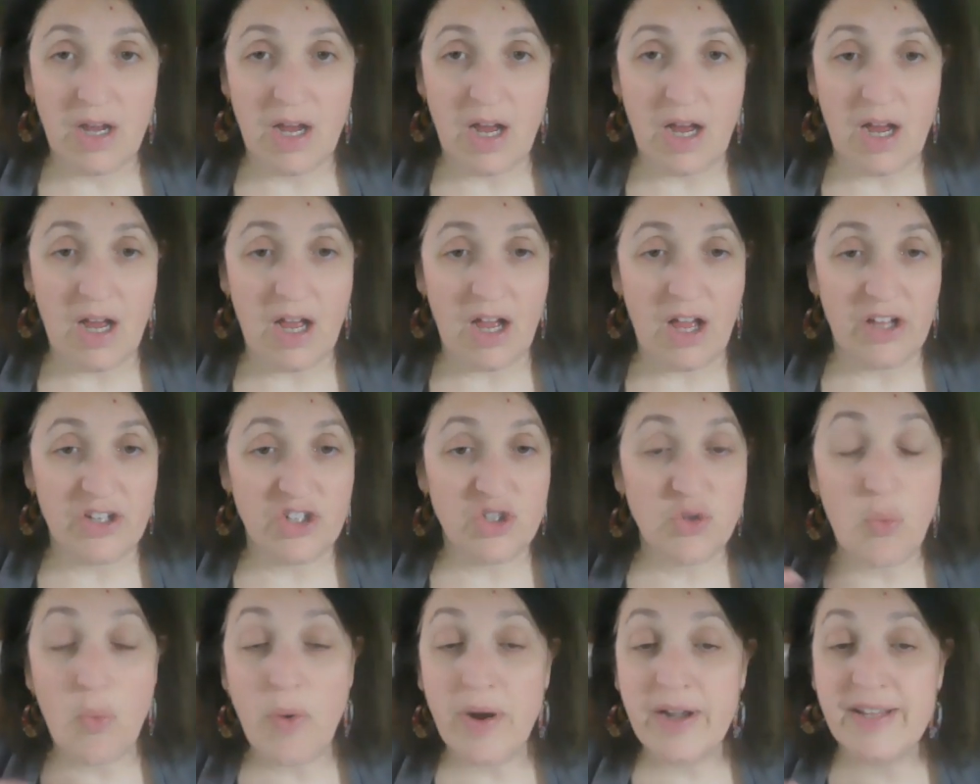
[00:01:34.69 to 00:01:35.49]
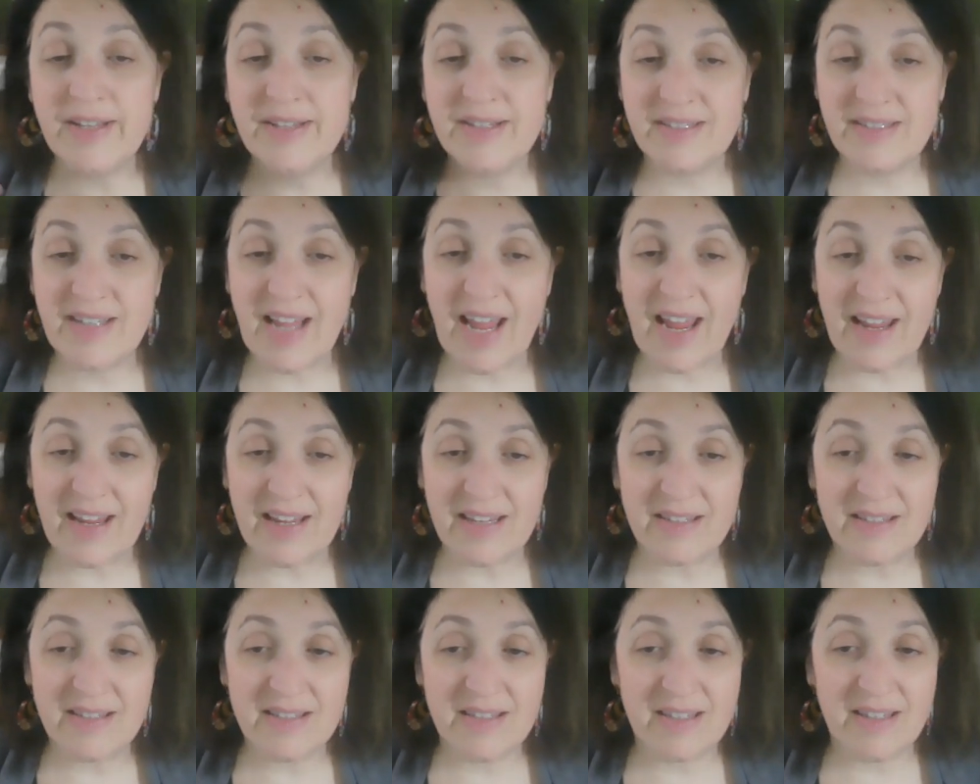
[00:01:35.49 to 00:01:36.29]
20
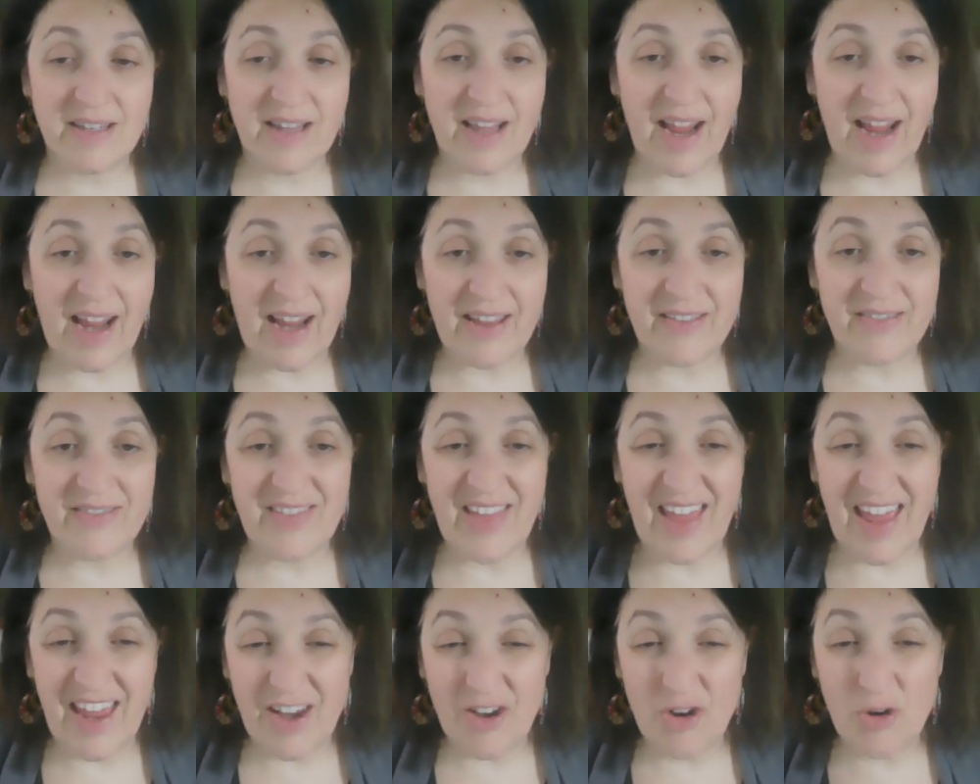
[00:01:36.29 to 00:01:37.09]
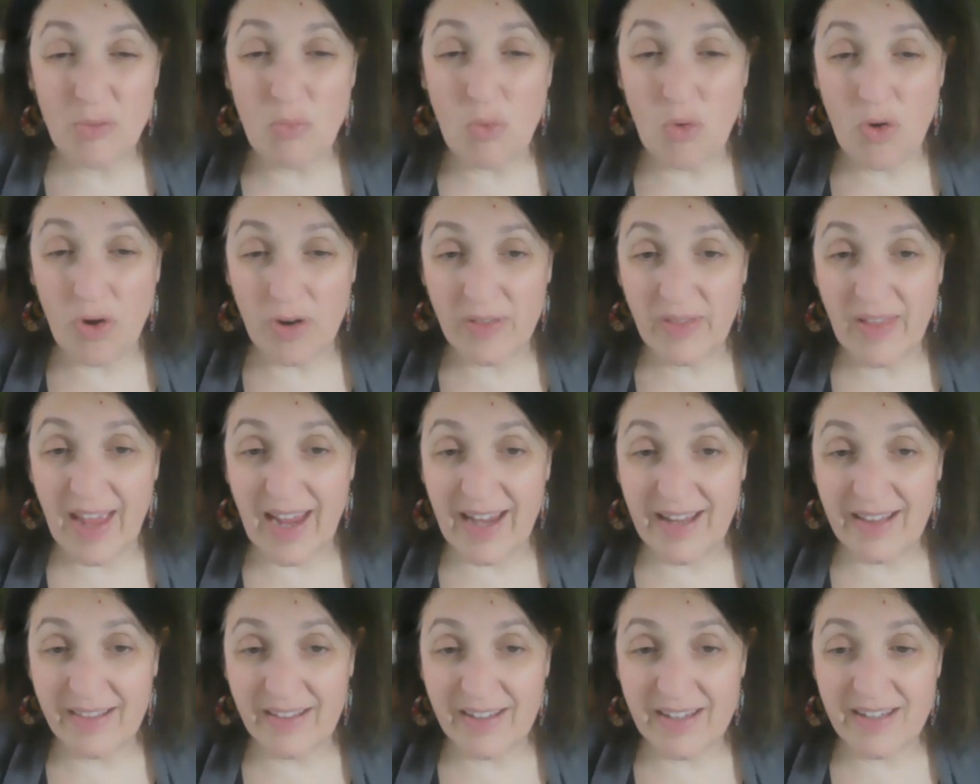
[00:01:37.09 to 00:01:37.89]
states, and they are more
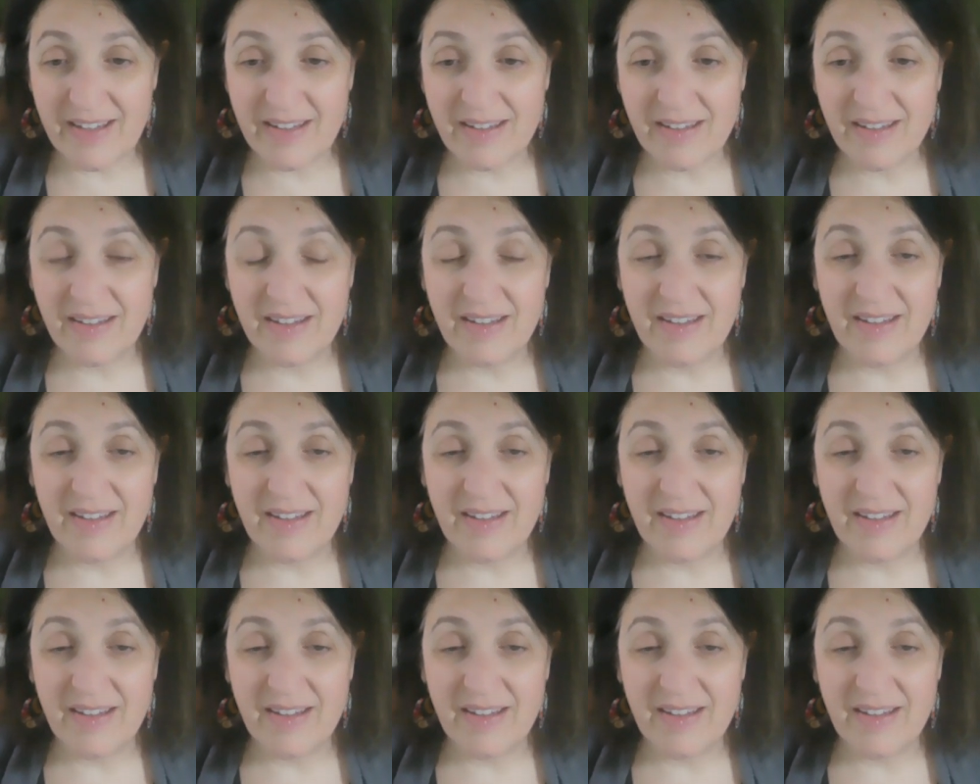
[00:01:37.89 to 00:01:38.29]
likely,